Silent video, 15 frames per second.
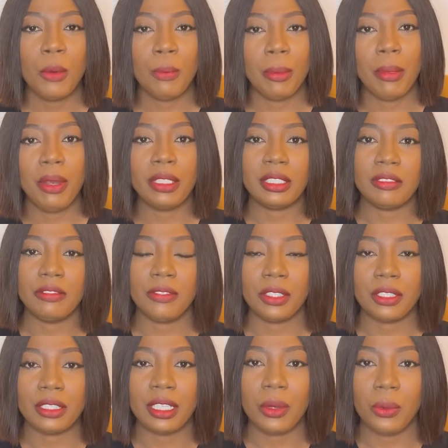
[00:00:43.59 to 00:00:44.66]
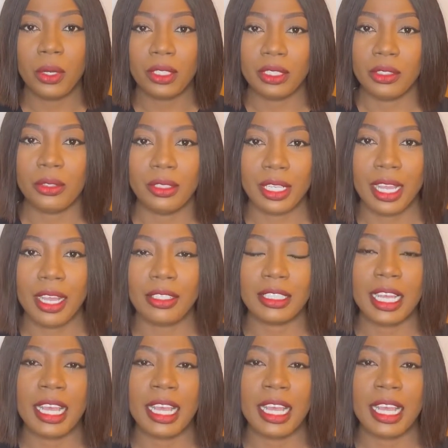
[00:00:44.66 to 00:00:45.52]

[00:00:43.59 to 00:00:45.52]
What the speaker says: Boma was the first that walked into the house,